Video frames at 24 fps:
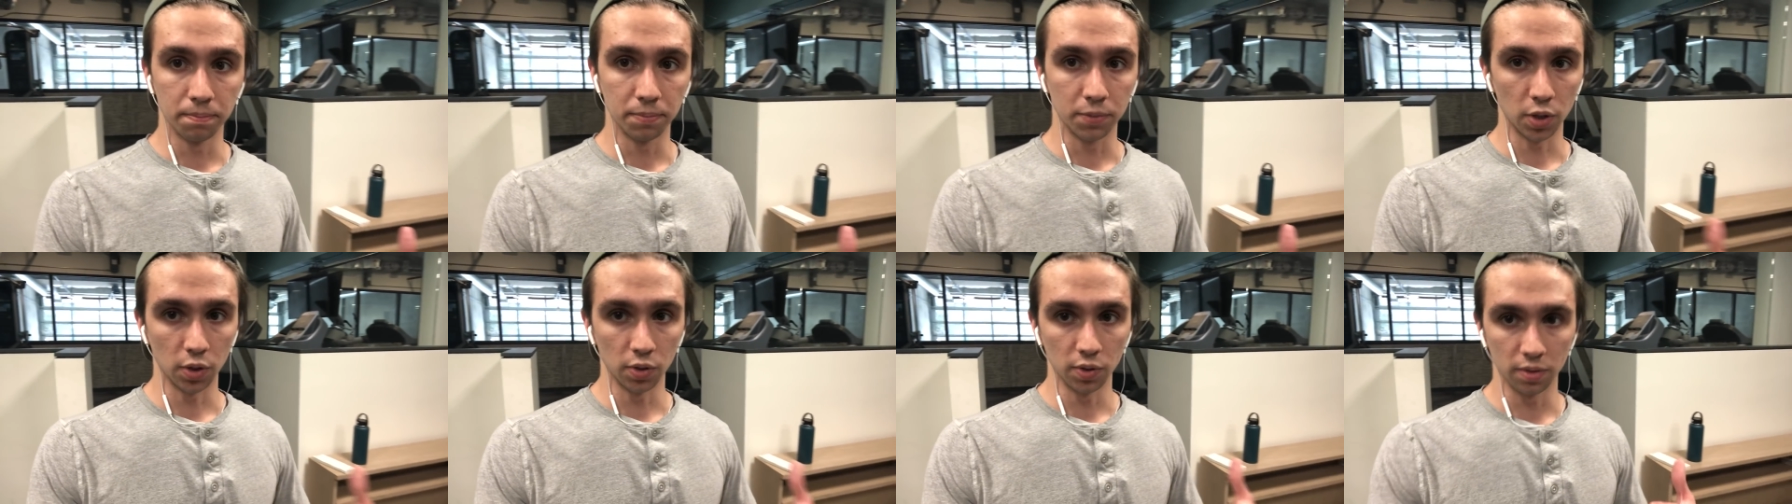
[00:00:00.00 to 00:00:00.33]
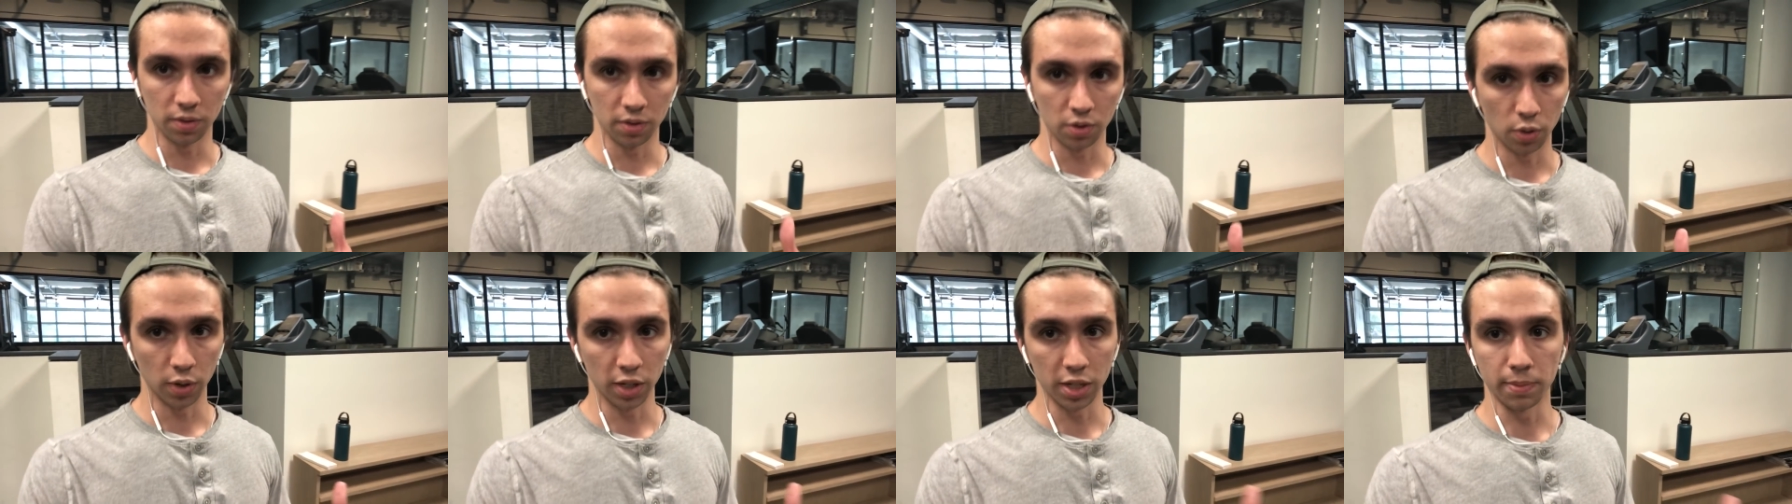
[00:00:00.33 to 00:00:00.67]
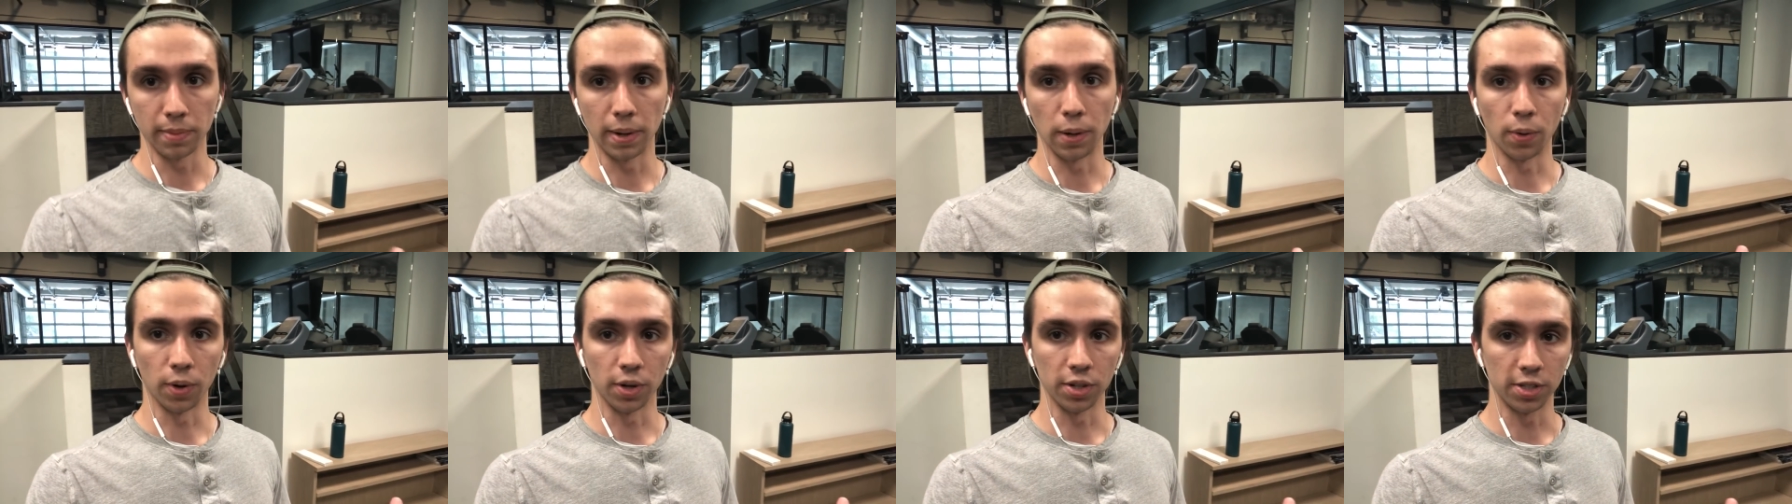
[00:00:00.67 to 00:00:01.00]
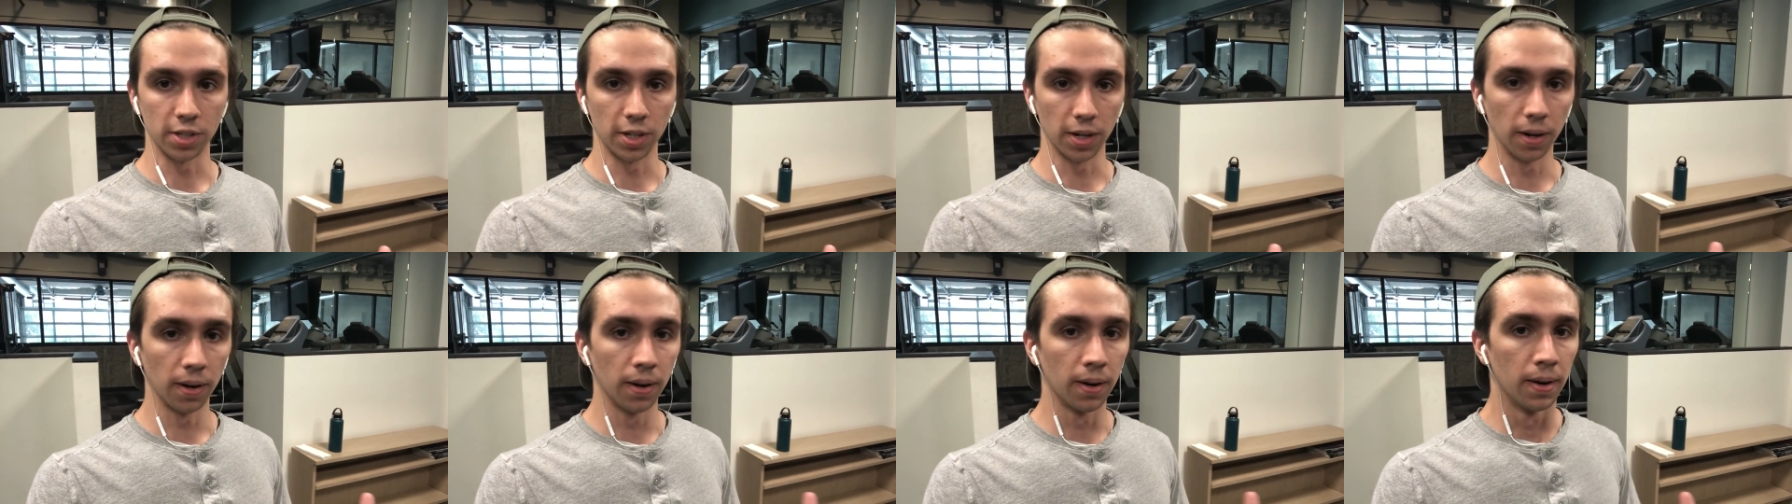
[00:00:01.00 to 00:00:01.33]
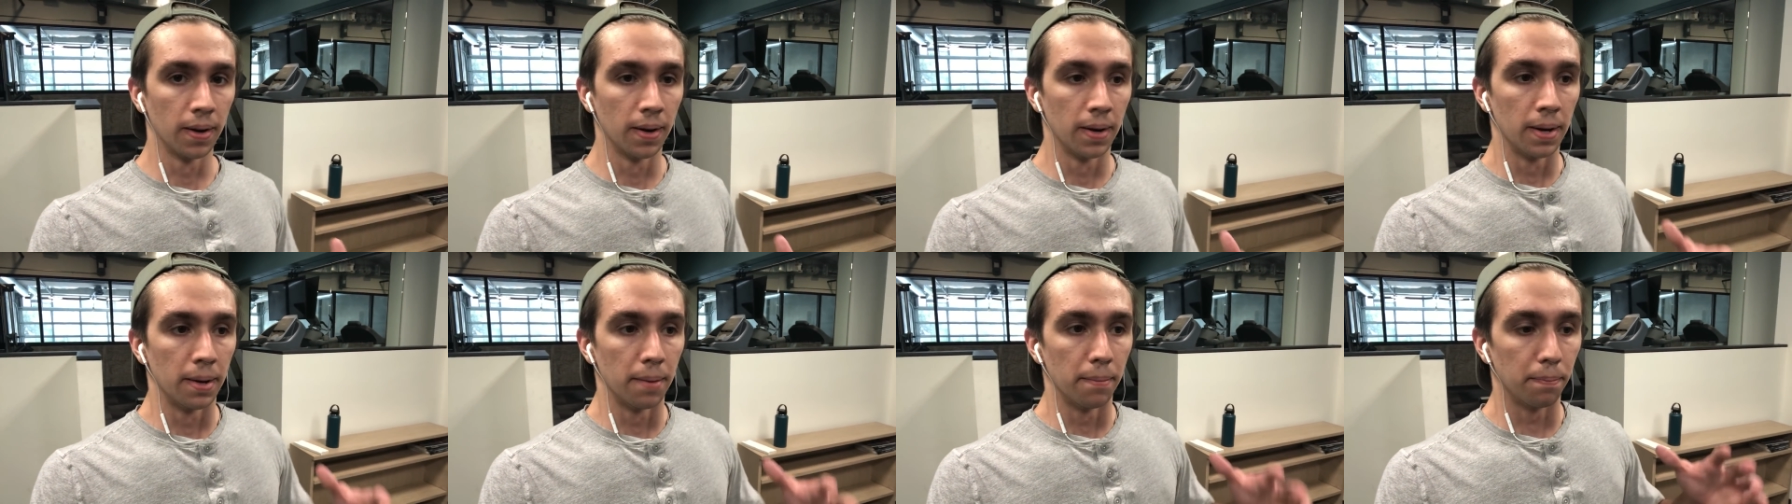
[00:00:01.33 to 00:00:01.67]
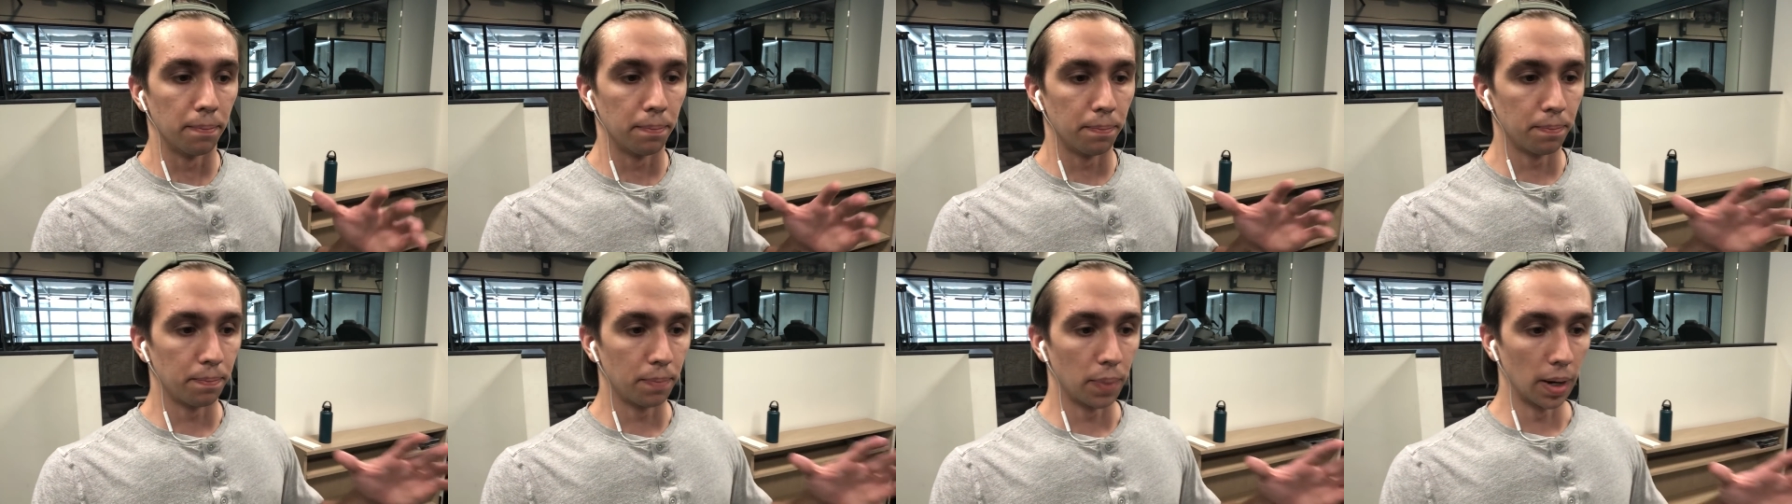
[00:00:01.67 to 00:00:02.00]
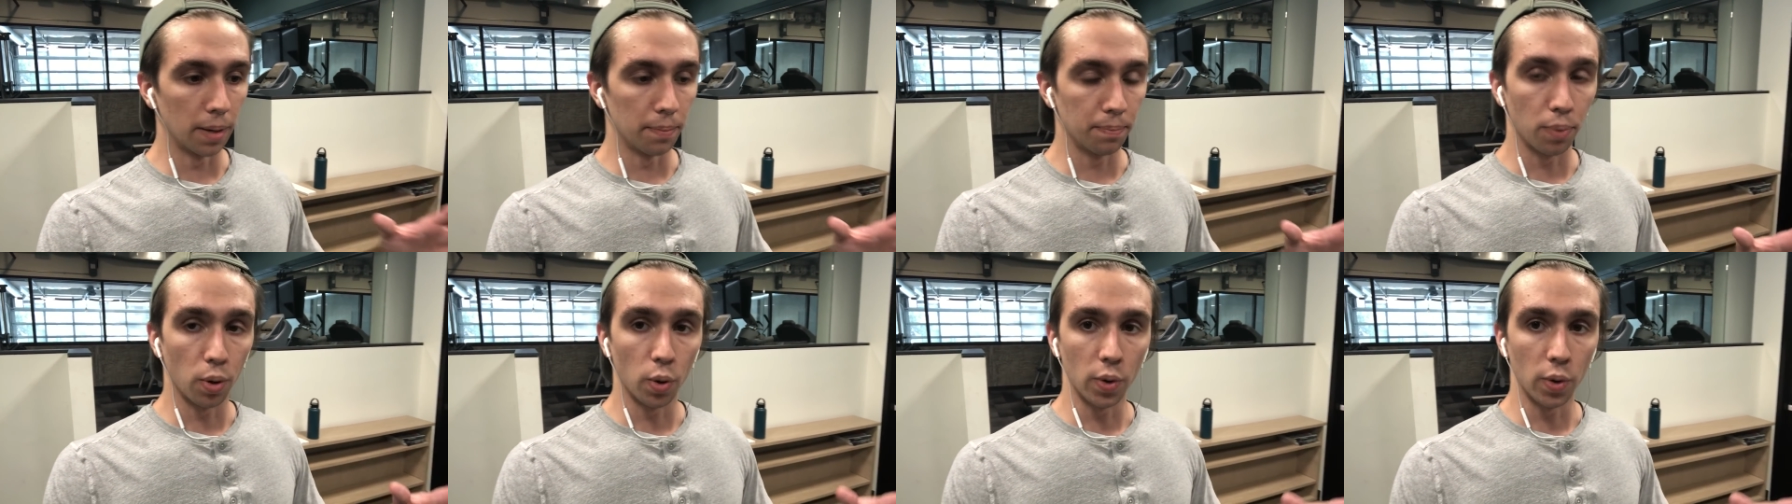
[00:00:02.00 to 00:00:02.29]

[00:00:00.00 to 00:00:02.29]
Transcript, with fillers: Don't twist my words here. But